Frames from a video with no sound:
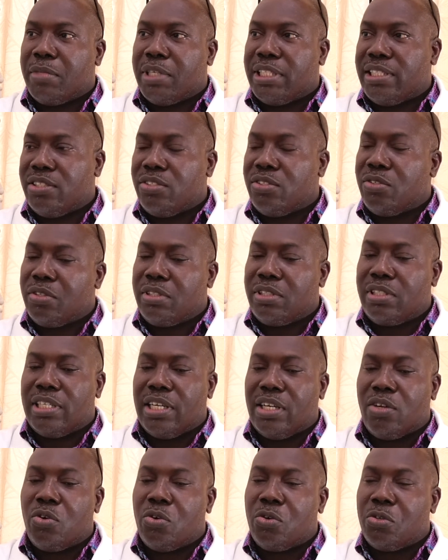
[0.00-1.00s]
but it's not
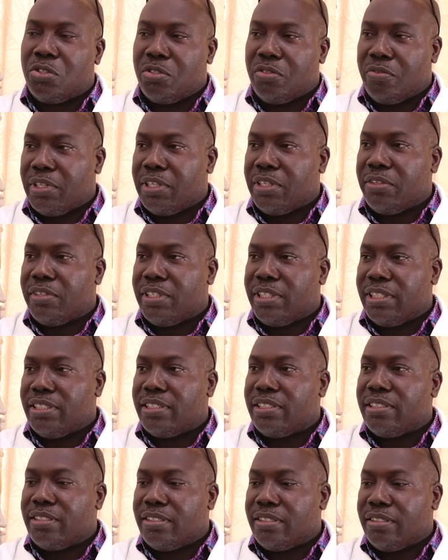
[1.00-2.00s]
a cause, a cause of
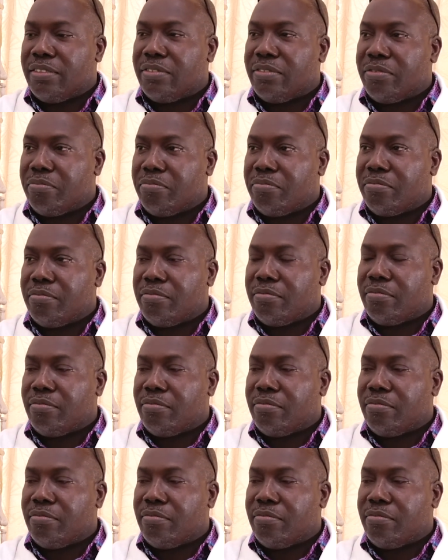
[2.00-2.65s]
arthritis. And then it